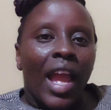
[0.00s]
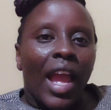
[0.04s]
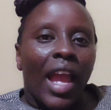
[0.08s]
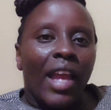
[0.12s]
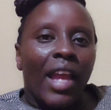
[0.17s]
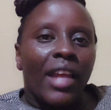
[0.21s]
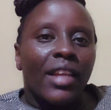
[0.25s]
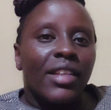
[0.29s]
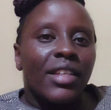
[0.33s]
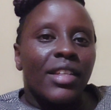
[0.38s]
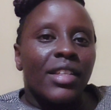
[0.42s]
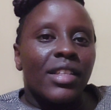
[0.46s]

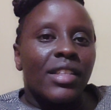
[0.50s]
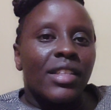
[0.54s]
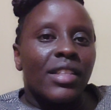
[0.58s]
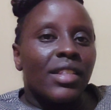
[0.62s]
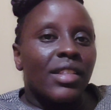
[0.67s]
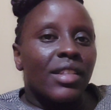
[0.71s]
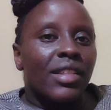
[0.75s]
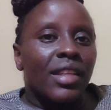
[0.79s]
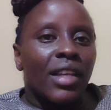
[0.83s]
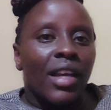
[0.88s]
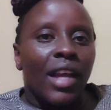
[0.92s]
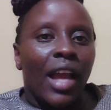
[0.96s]
just
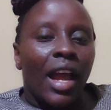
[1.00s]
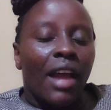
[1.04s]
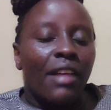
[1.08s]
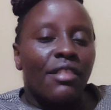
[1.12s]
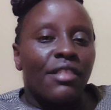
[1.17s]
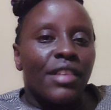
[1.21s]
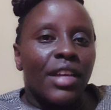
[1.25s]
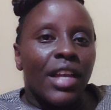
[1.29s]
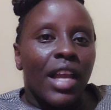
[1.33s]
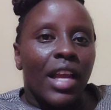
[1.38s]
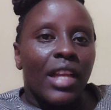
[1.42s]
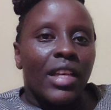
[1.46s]

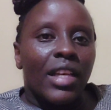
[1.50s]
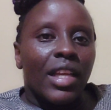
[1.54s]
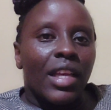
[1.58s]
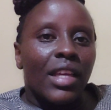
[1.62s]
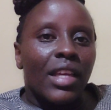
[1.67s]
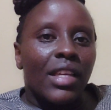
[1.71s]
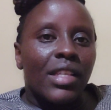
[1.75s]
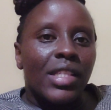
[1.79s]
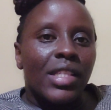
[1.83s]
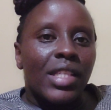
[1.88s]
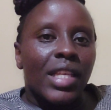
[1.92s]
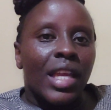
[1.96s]
having an
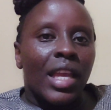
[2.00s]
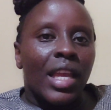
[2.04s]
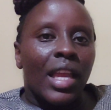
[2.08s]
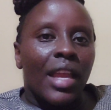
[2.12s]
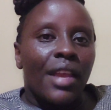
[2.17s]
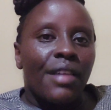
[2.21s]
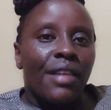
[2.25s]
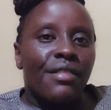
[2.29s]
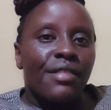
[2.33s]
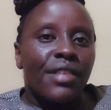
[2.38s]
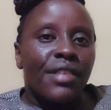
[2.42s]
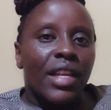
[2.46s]
easy
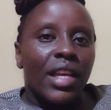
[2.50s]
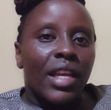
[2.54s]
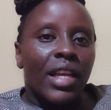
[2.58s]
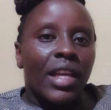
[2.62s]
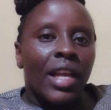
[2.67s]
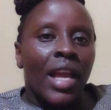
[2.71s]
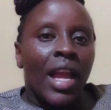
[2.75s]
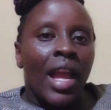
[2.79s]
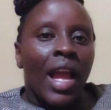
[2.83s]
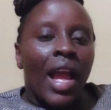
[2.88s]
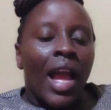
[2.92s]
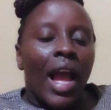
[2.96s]
evening
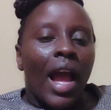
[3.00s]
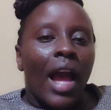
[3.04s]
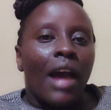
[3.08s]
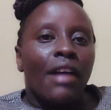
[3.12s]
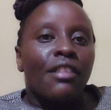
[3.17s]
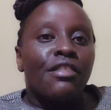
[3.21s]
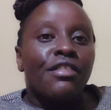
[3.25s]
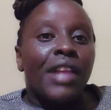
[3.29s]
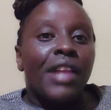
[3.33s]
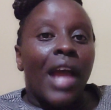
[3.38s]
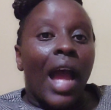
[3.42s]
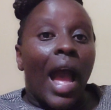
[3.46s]

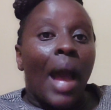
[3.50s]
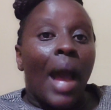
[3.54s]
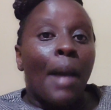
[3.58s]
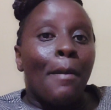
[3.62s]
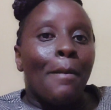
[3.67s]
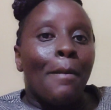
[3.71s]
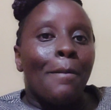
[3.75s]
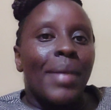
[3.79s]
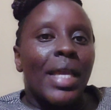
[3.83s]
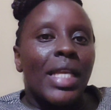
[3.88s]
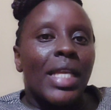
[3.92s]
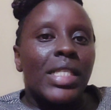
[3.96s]
after a
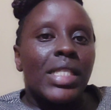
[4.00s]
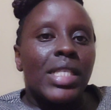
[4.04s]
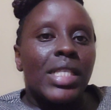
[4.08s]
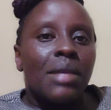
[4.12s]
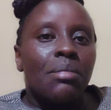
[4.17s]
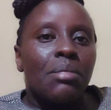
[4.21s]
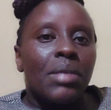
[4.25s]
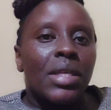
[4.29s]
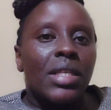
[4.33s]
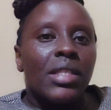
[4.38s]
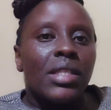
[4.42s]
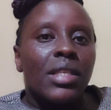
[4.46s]
busy
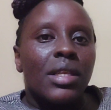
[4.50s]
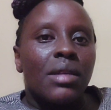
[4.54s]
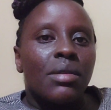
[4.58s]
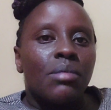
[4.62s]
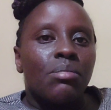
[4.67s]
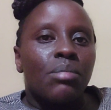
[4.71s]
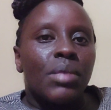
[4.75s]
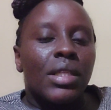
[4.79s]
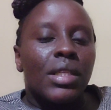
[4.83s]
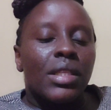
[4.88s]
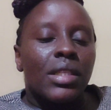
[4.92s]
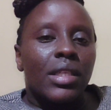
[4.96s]

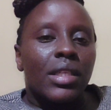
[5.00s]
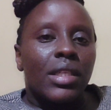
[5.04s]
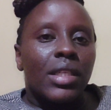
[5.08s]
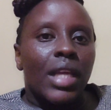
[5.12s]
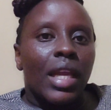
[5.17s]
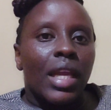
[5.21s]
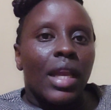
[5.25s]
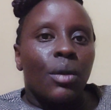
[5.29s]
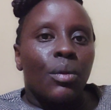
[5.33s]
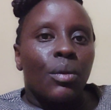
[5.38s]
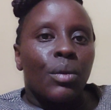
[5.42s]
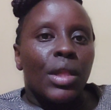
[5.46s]

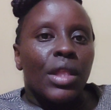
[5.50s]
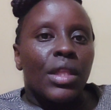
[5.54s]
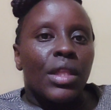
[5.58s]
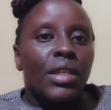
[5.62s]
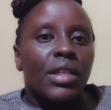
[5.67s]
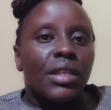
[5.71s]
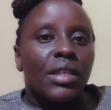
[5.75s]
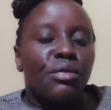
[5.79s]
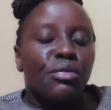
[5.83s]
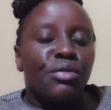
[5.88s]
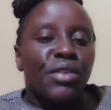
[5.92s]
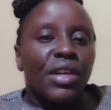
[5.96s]
day with
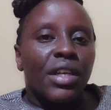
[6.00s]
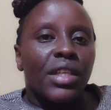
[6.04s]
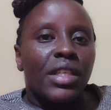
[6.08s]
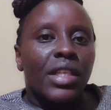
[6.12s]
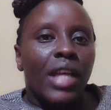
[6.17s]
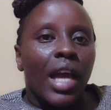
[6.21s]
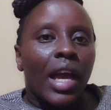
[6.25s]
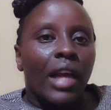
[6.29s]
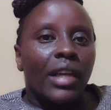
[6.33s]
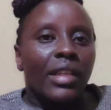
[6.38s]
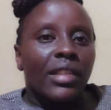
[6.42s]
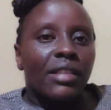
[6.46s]
different
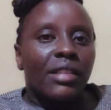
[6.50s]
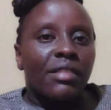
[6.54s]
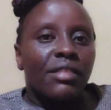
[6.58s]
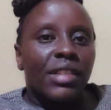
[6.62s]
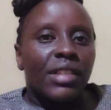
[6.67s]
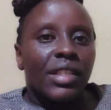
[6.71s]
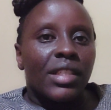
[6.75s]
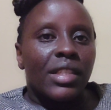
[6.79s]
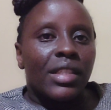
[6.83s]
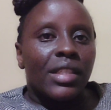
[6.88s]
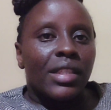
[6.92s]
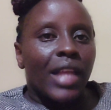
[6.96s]

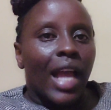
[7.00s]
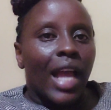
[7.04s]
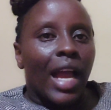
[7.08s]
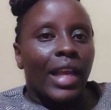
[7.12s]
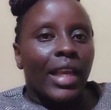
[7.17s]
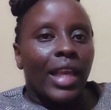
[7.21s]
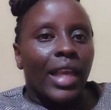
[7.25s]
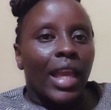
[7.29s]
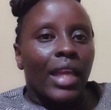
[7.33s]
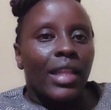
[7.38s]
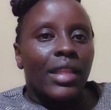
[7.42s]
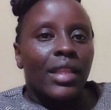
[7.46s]
activities.
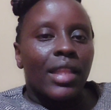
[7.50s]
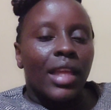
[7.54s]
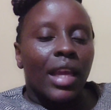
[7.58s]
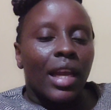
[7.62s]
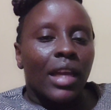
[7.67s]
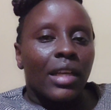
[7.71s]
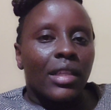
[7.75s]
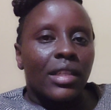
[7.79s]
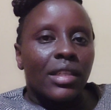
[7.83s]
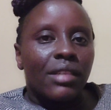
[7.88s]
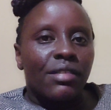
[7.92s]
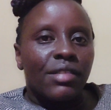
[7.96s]
Again, the
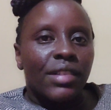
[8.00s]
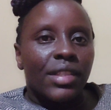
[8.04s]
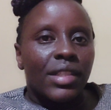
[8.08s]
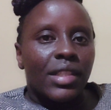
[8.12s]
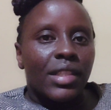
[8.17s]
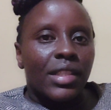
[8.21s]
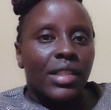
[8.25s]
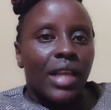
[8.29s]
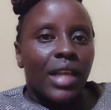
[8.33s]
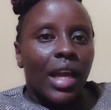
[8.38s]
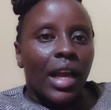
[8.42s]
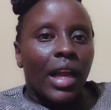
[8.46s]

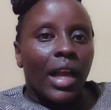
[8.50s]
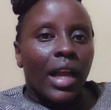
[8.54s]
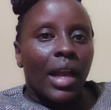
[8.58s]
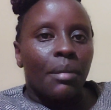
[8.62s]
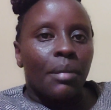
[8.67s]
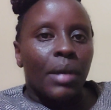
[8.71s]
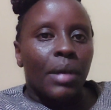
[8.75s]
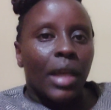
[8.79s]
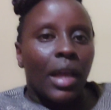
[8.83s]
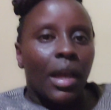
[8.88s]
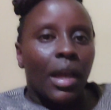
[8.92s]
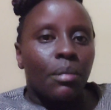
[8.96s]
activities are
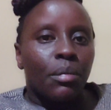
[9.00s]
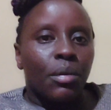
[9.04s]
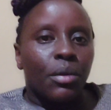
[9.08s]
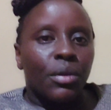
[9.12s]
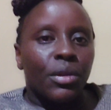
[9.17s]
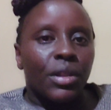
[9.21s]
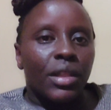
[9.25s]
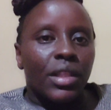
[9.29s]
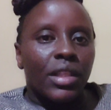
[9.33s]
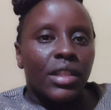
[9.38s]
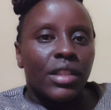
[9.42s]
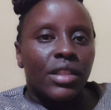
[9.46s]
coming up
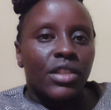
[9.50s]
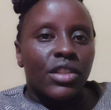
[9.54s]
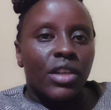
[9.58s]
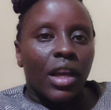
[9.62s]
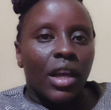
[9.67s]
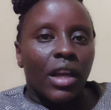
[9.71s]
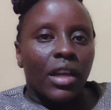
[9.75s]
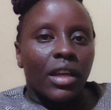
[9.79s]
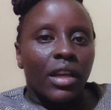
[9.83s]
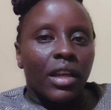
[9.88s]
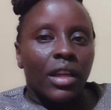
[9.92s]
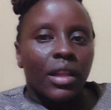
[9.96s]
on this
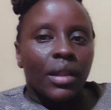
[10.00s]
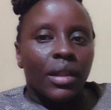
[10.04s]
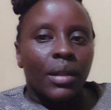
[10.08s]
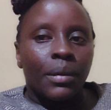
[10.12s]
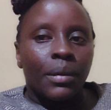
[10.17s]
channel.